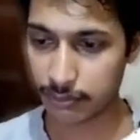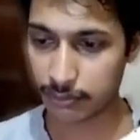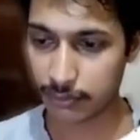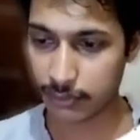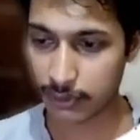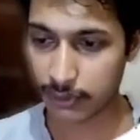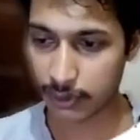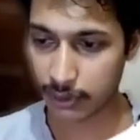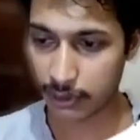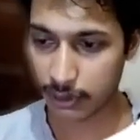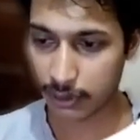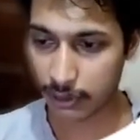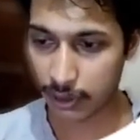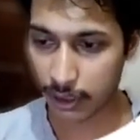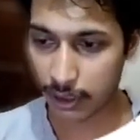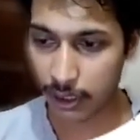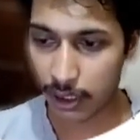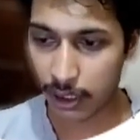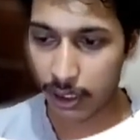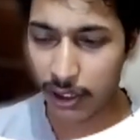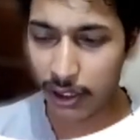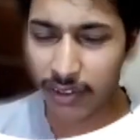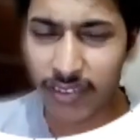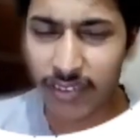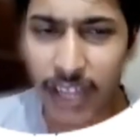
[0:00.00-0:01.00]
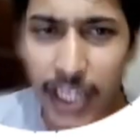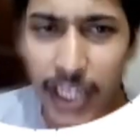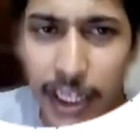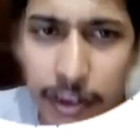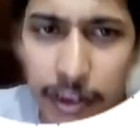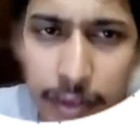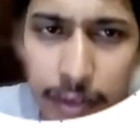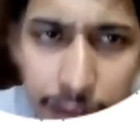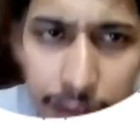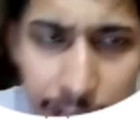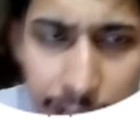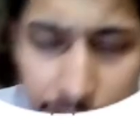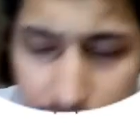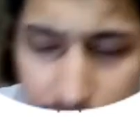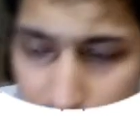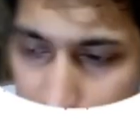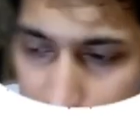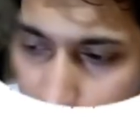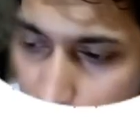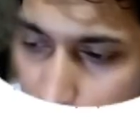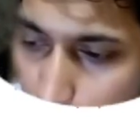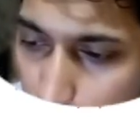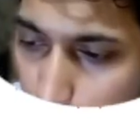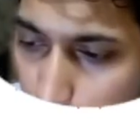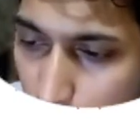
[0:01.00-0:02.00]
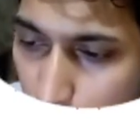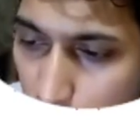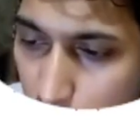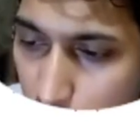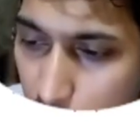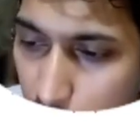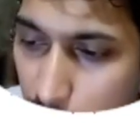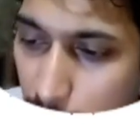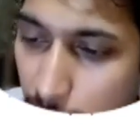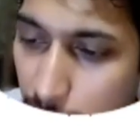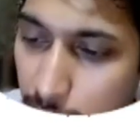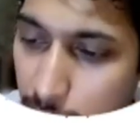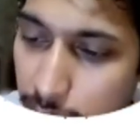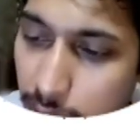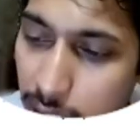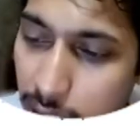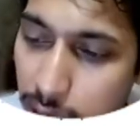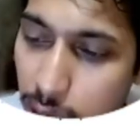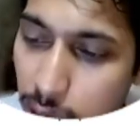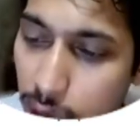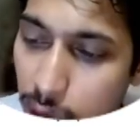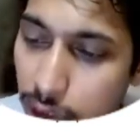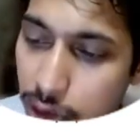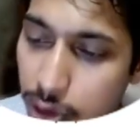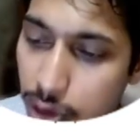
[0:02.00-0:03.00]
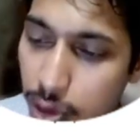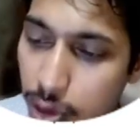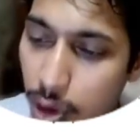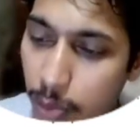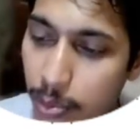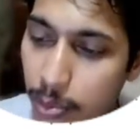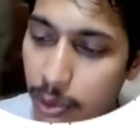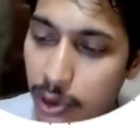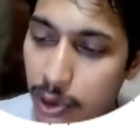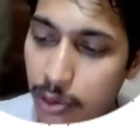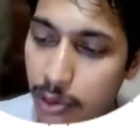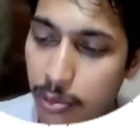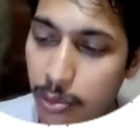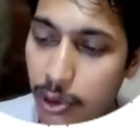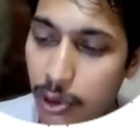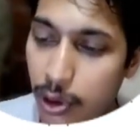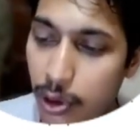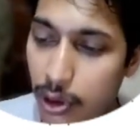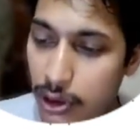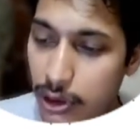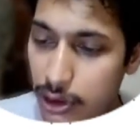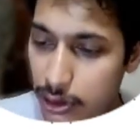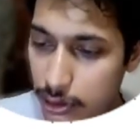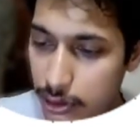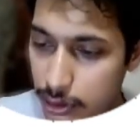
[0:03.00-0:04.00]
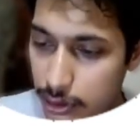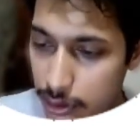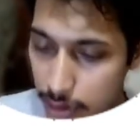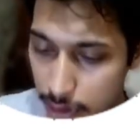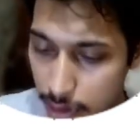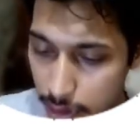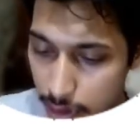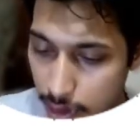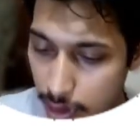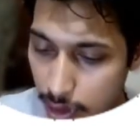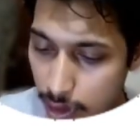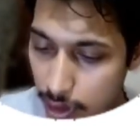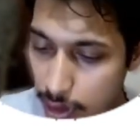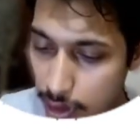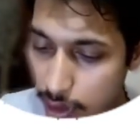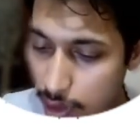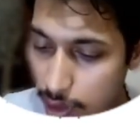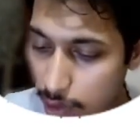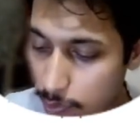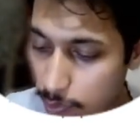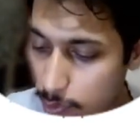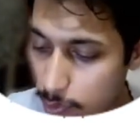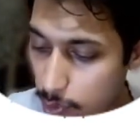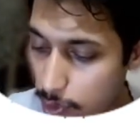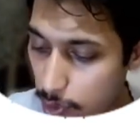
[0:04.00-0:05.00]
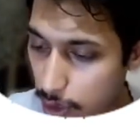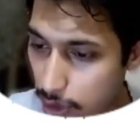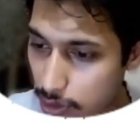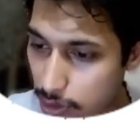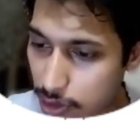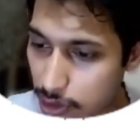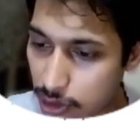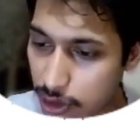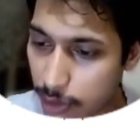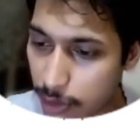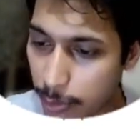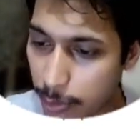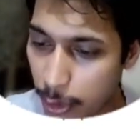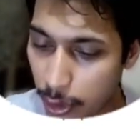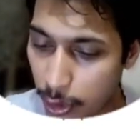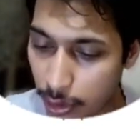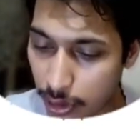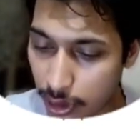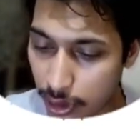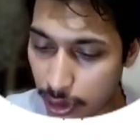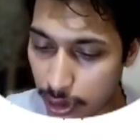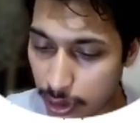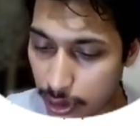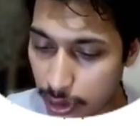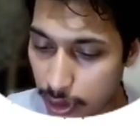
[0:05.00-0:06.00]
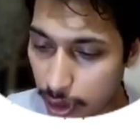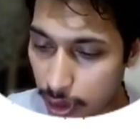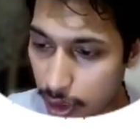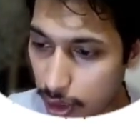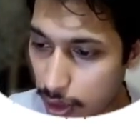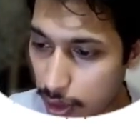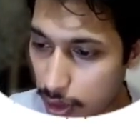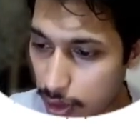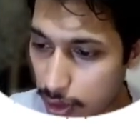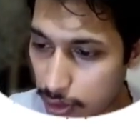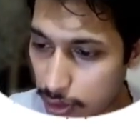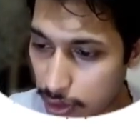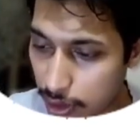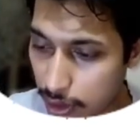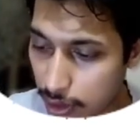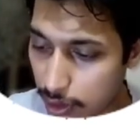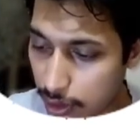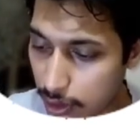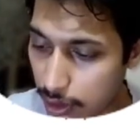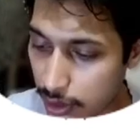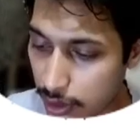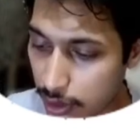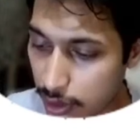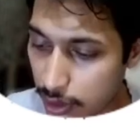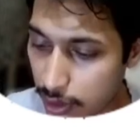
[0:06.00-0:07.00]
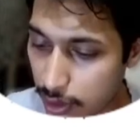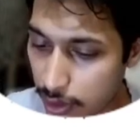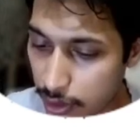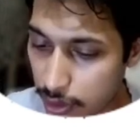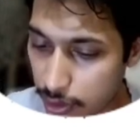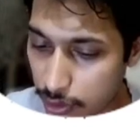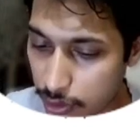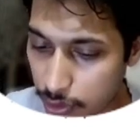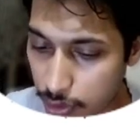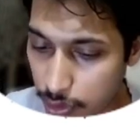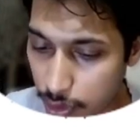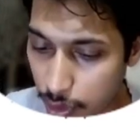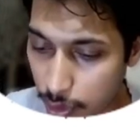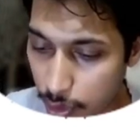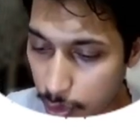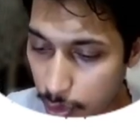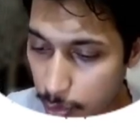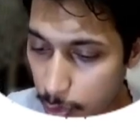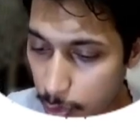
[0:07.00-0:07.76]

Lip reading: Whenever we get the 0, then we actually stop, because if your next step is clearly seen, 0 modulo